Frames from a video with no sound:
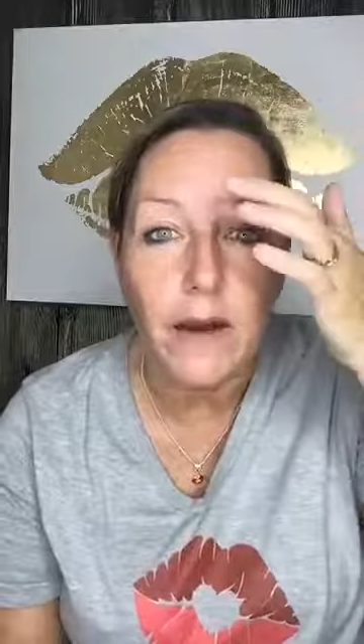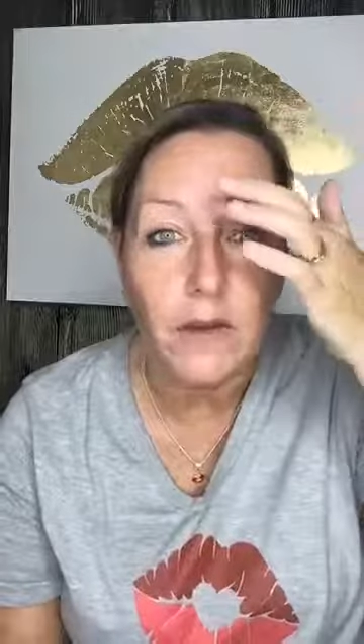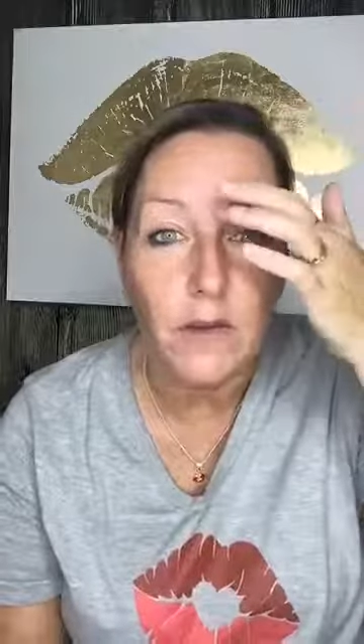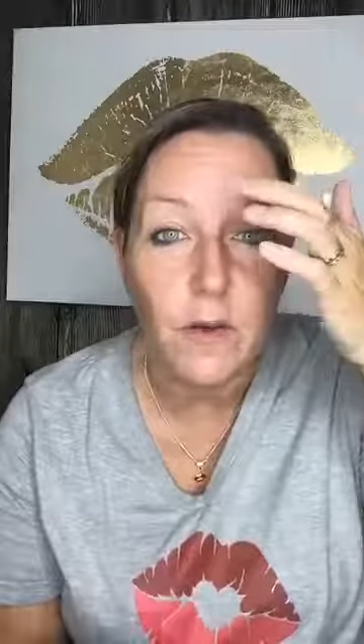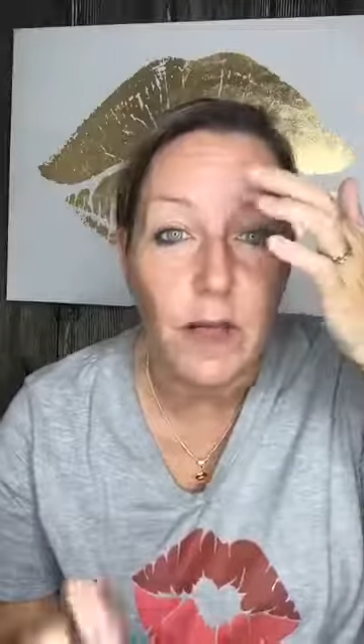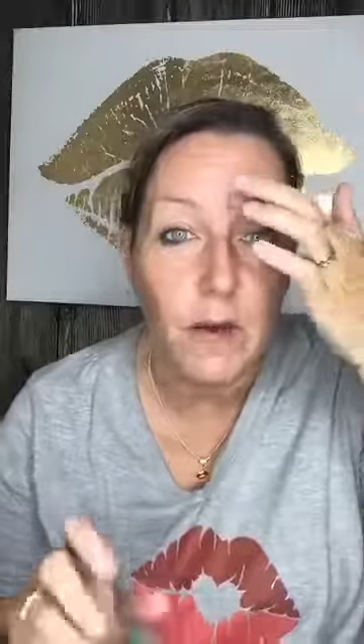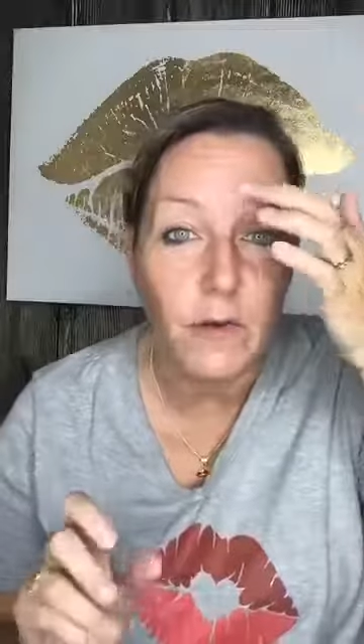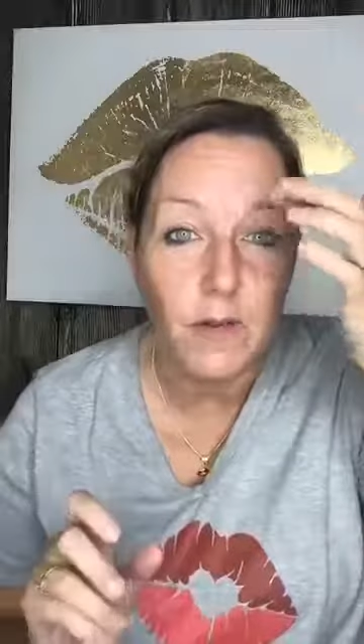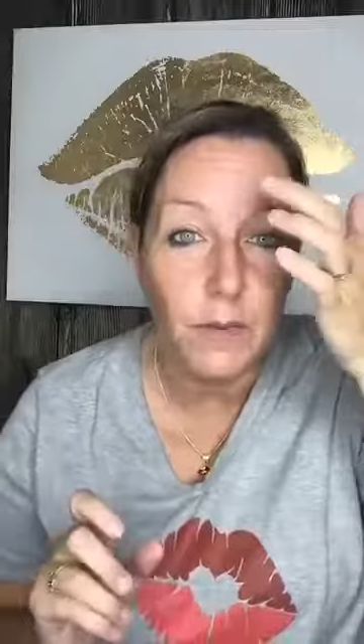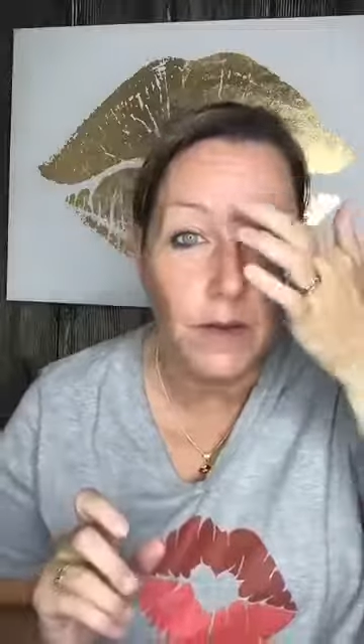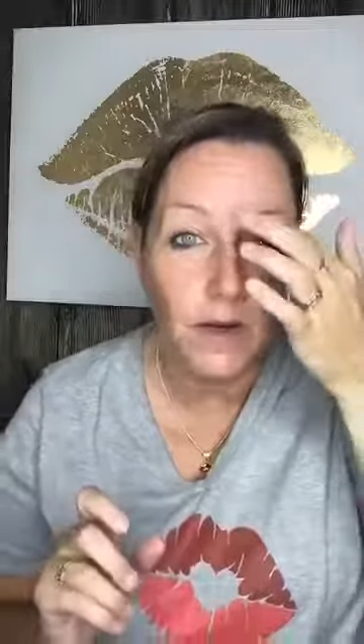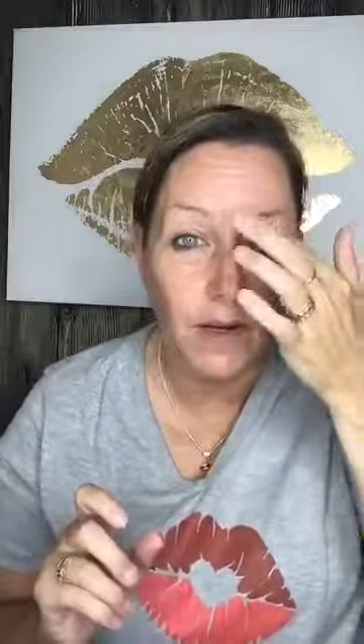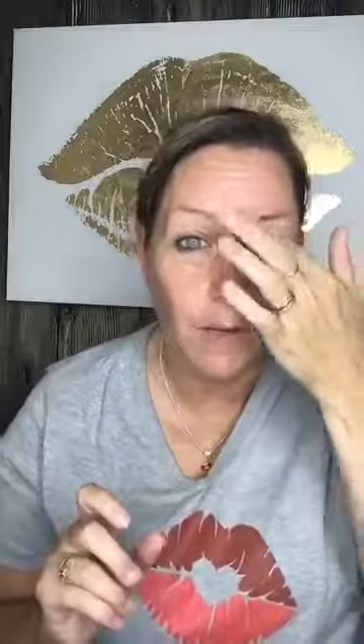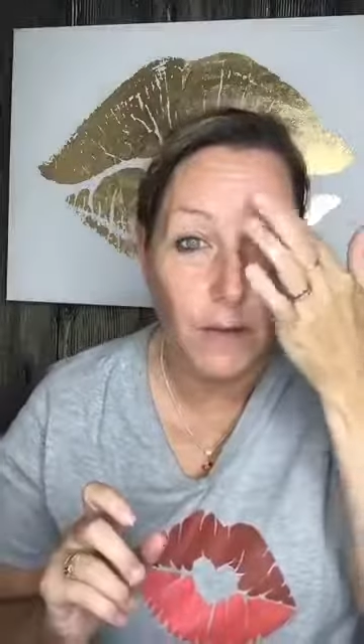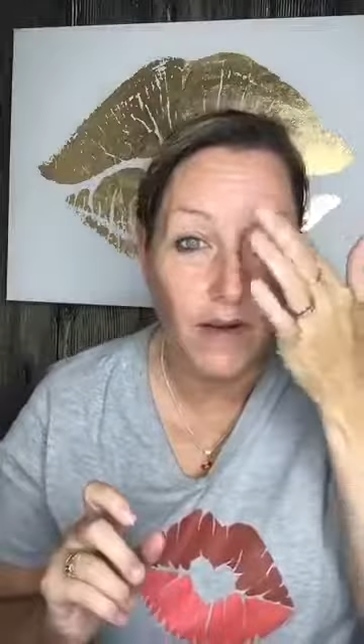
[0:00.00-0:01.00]
so I always put
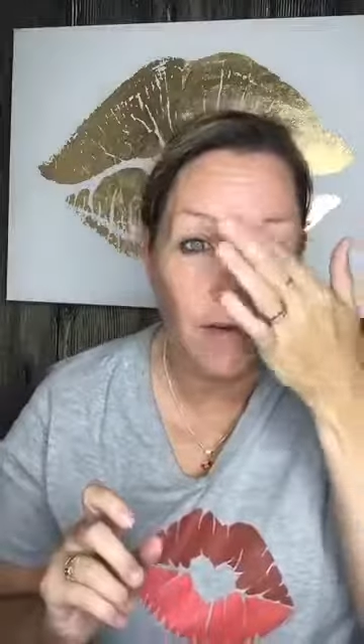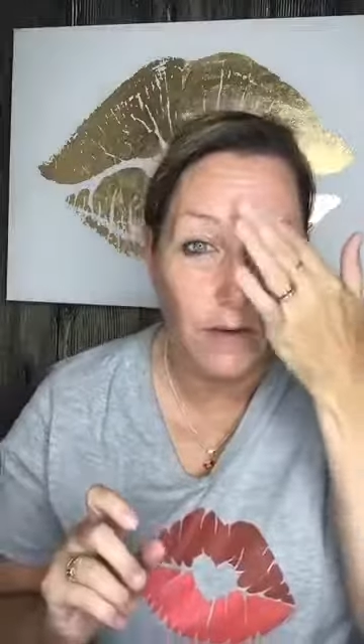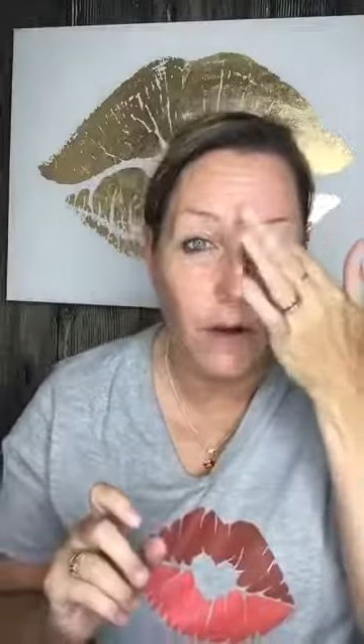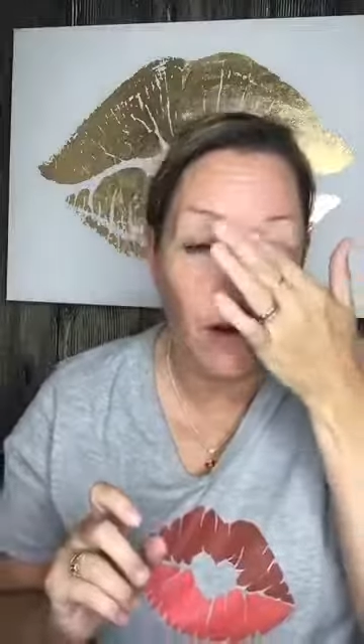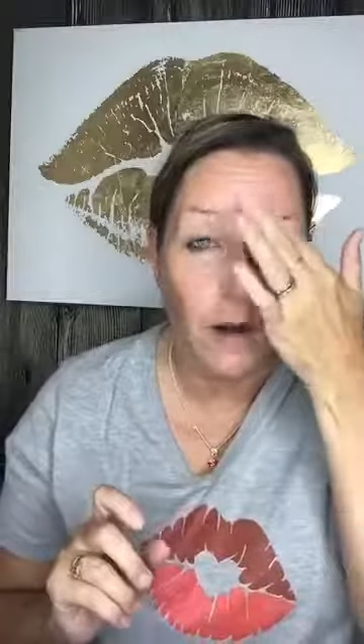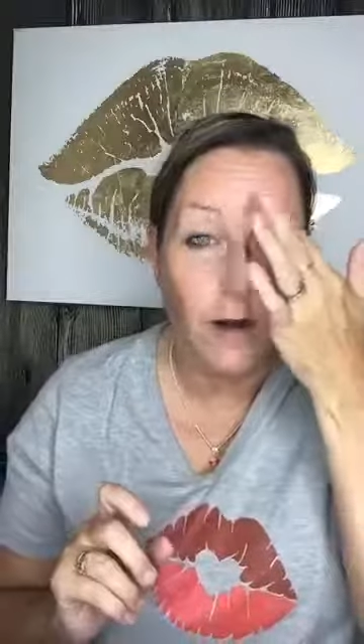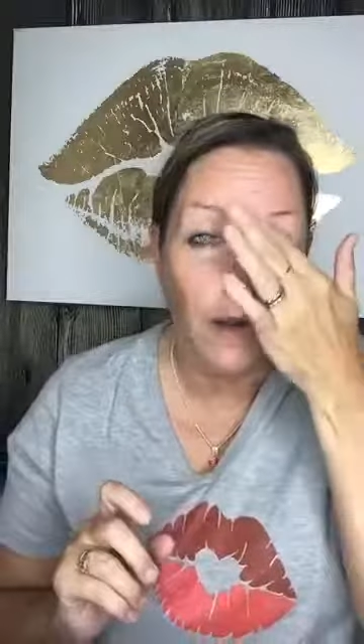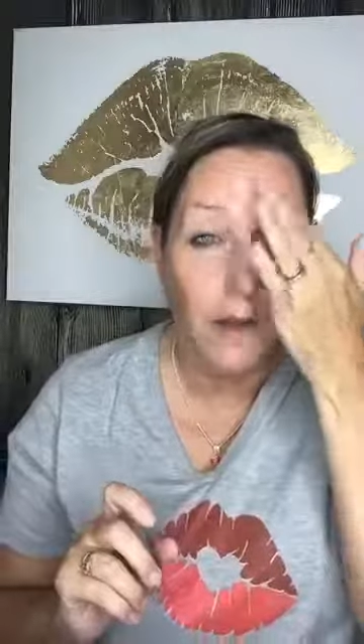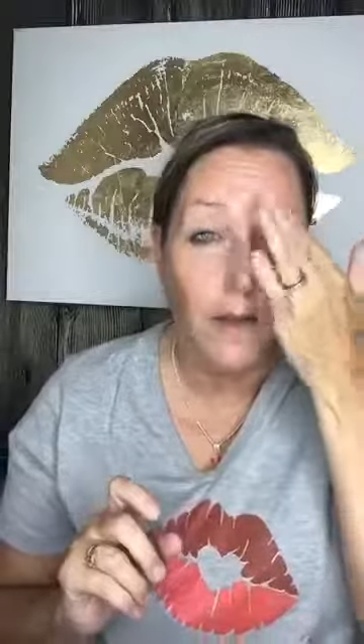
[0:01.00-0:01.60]
it in my scar